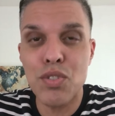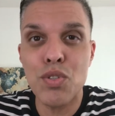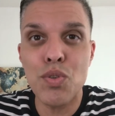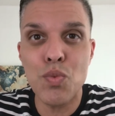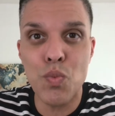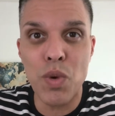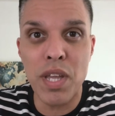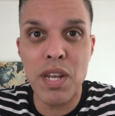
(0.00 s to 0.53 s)
to
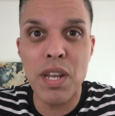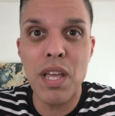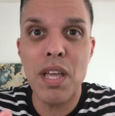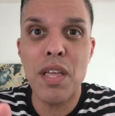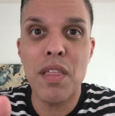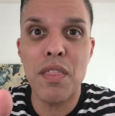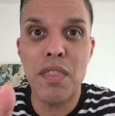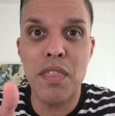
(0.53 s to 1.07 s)
win
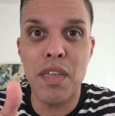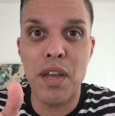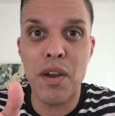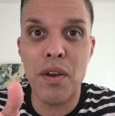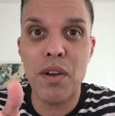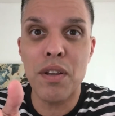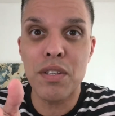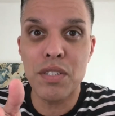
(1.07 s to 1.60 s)

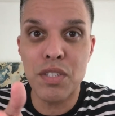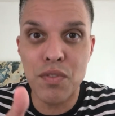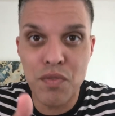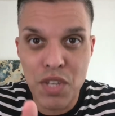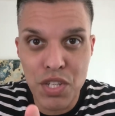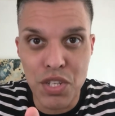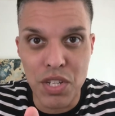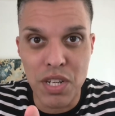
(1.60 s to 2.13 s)
their
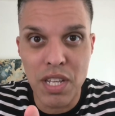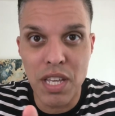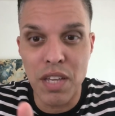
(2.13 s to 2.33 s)
division.